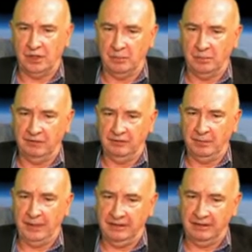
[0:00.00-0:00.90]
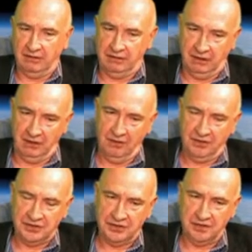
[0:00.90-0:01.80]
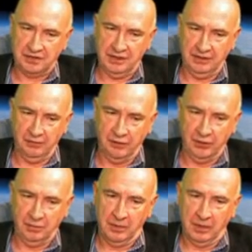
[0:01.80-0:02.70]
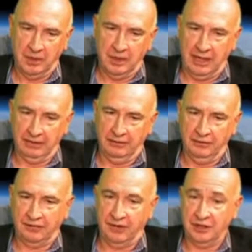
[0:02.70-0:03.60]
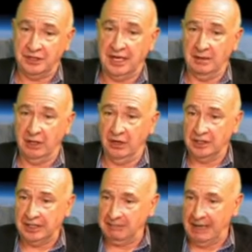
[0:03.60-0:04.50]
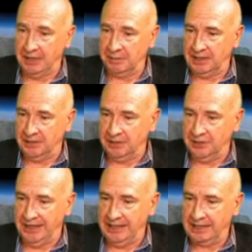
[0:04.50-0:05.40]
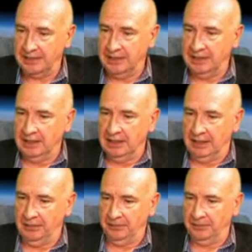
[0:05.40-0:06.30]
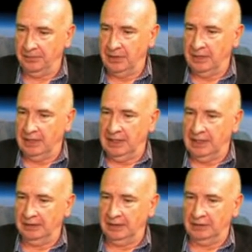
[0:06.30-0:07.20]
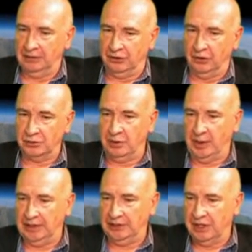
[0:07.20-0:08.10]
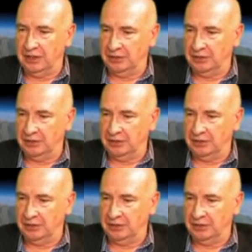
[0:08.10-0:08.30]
took a couple of peer officers in the room and for the first time alerted management to this. And the doors were quickly